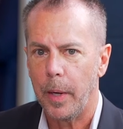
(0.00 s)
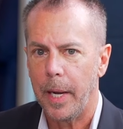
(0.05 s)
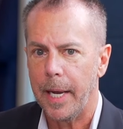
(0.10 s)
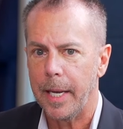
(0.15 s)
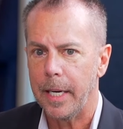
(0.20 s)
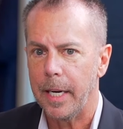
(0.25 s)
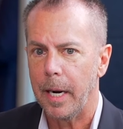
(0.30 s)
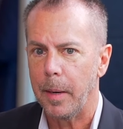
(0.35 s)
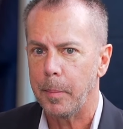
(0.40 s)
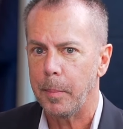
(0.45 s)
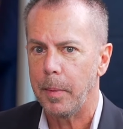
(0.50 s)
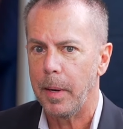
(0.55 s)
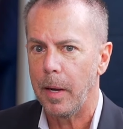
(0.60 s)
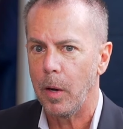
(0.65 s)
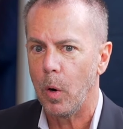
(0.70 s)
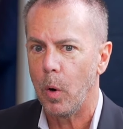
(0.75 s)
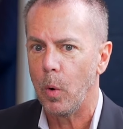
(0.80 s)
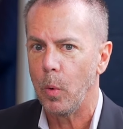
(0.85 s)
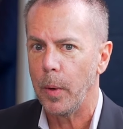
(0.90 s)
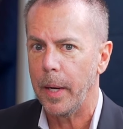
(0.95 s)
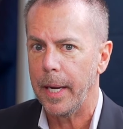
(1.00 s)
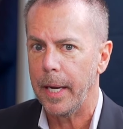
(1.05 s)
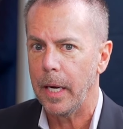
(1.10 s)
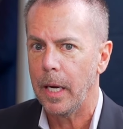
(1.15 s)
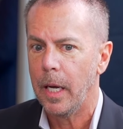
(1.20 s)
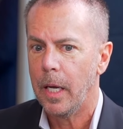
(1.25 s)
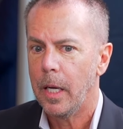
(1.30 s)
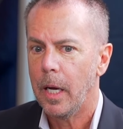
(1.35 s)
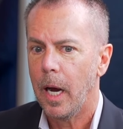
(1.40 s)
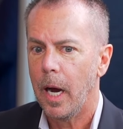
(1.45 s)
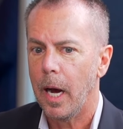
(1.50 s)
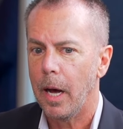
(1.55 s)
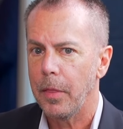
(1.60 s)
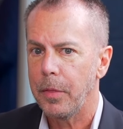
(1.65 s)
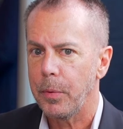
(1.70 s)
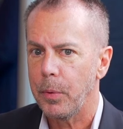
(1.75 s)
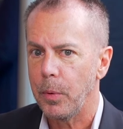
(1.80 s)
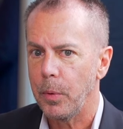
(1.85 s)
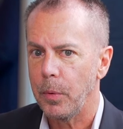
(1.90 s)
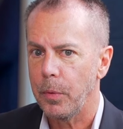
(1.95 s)
we ended up owning
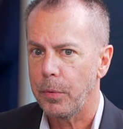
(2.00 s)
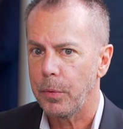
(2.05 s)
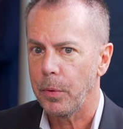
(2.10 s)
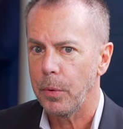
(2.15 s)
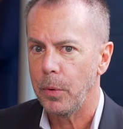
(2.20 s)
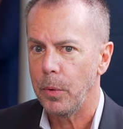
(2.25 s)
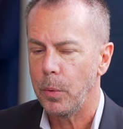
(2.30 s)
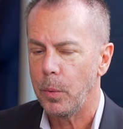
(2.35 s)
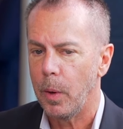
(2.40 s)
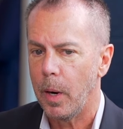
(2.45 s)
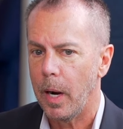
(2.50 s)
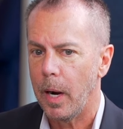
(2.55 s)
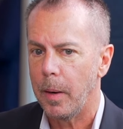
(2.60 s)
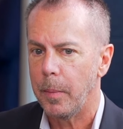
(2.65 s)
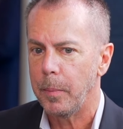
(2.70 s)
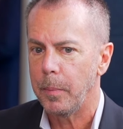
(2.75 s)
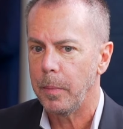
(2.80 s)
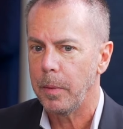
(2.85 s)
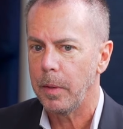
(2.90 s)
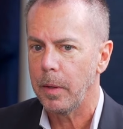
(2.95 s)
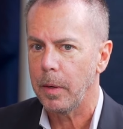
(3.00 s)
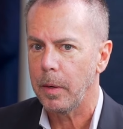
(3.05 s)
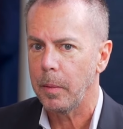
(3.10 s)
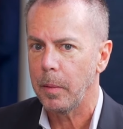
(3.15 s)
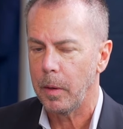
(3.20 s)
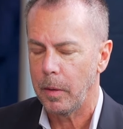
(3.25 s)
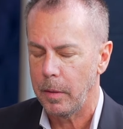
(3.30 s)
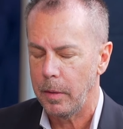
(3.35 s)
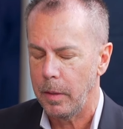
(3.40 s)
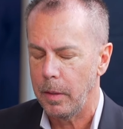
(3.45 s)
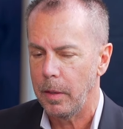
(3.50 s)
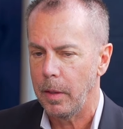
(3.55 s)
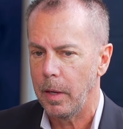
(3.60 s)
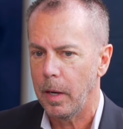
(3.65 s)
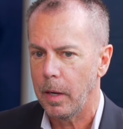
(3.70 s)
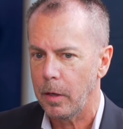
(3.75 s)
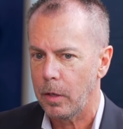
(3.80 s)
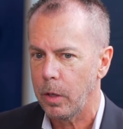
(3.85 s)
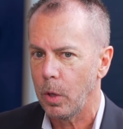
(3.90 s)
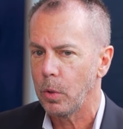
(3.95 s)
through
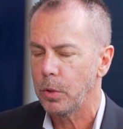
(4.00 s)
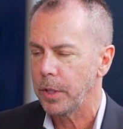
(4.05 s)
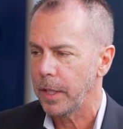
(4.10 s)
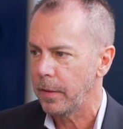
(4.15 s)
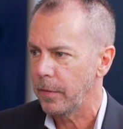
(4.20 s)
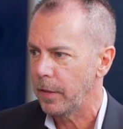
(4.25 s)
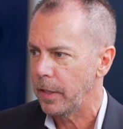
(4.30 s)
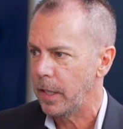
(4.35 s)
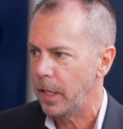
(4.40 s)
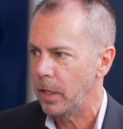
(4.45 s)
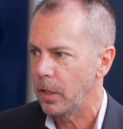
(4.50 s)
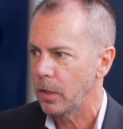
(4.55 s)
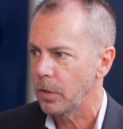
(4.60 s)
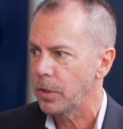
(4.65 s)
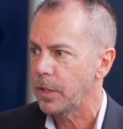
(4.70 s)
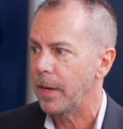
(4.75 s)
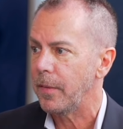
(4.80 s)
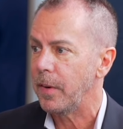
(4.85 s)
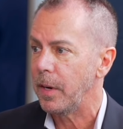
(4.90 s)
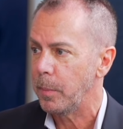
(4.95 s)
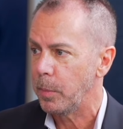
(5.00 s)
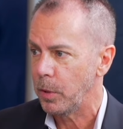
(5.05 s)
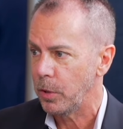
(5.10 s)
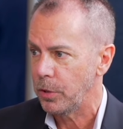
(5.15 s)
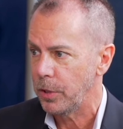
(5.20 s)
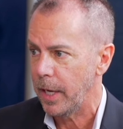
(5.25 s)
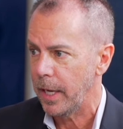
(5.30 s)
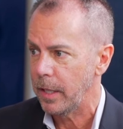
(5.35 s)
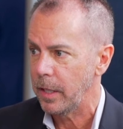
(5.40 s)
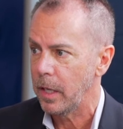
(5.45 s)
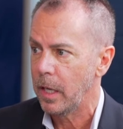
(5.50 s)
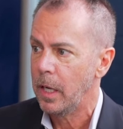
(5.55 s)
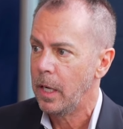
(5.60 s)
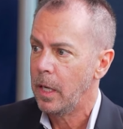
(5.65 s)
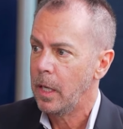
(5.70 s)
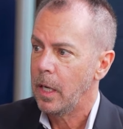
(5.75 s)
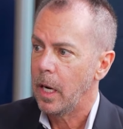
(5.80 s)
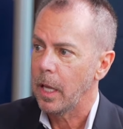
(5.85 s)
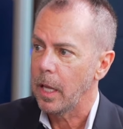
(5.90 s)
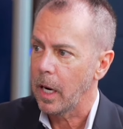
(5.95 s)
the closing of the deal, 70%
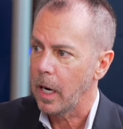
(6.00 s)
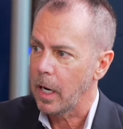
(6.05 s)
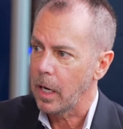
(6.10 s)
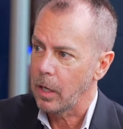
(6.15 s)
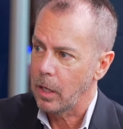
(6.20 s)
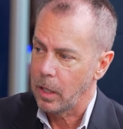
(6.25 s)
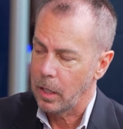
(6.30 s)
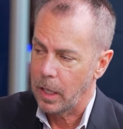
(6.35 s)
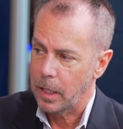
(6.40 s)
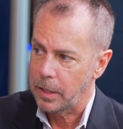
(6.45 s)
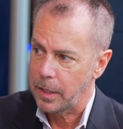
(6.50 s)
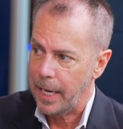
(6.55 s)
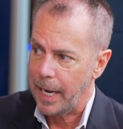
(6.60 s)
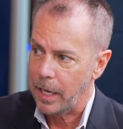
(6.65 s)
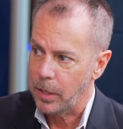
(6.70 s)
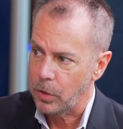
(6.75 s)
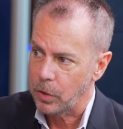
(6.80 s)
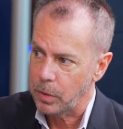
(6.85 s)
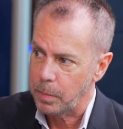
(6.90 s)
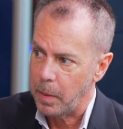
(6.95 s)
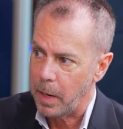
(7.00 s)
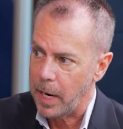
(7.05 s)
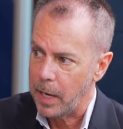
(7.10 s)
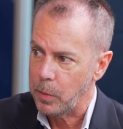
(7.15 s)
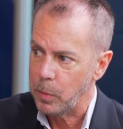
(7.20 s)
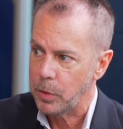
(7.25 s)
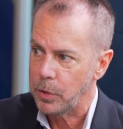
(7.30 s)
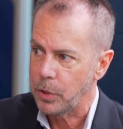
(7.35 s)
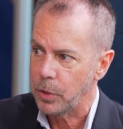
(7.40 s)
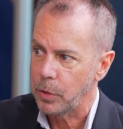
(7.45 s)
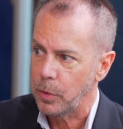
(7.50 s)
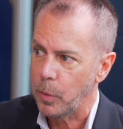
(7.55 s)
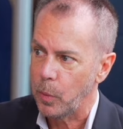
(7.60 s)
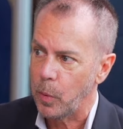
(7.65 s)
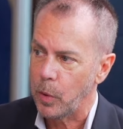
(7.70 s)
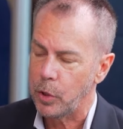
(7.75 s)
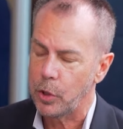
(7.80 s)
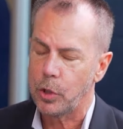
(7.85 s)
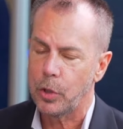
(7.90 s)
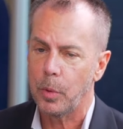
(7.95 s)
of the Los Gatos mine, which
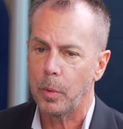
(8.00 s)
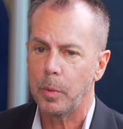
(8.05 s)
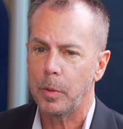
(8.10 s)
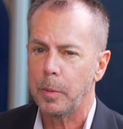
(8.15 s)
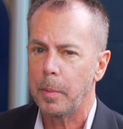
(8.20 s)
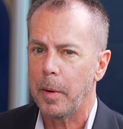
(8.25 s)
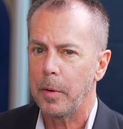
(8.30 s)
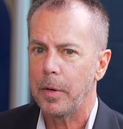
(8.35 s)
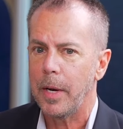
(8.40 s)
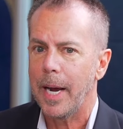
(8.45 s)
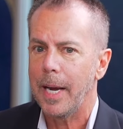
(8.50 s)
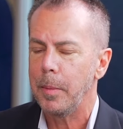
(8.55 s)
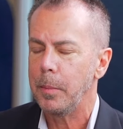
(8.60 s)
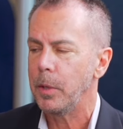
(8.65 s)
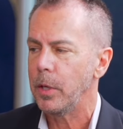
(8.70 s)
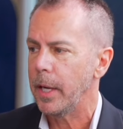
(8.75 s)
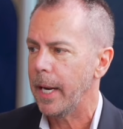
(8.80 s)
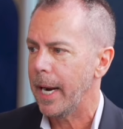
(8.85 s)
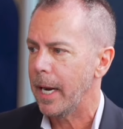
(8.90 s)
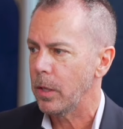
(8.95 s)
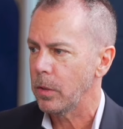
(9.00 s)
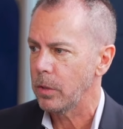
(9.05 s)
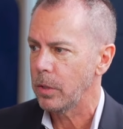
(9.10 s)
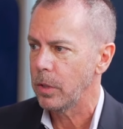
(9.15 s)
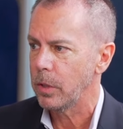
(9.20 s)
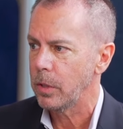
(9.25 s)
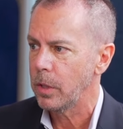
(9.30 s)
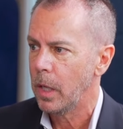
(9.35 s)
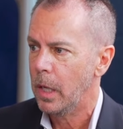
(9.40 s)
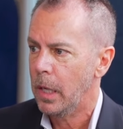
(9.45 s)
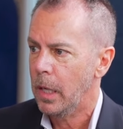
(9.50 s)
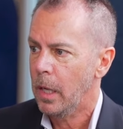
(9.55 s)
was about 9 million ounces